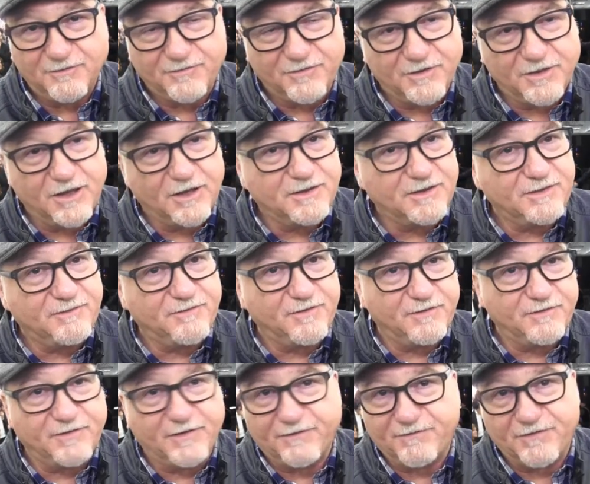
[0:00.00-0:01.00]

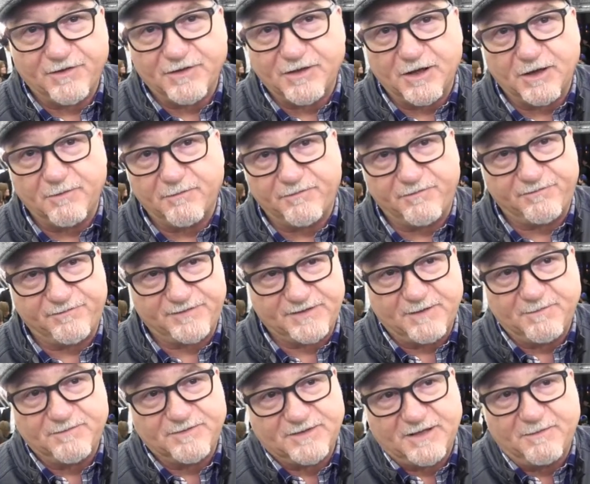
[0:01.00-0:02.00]

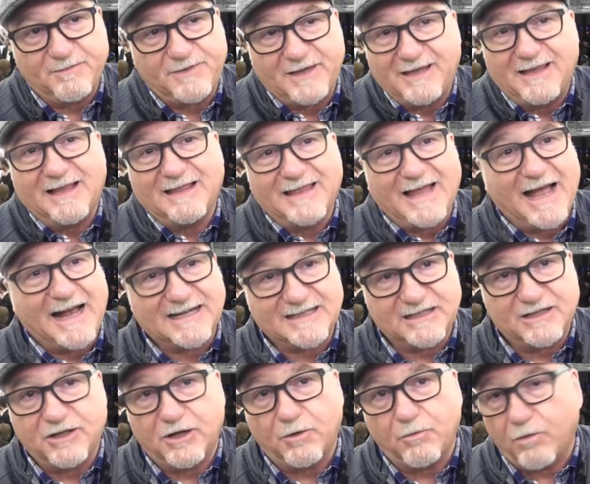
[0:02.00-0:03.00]
for something that lacks
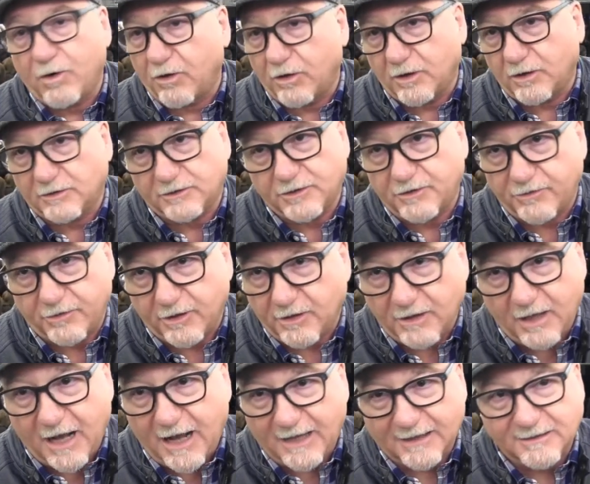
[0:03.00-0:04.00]
in their world or their
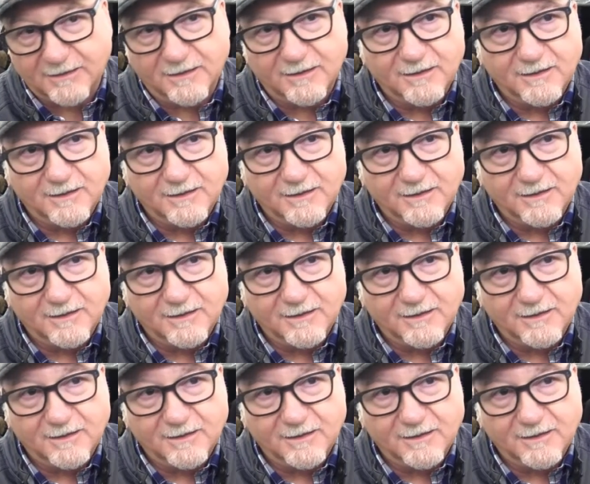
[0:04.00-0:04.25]
lot.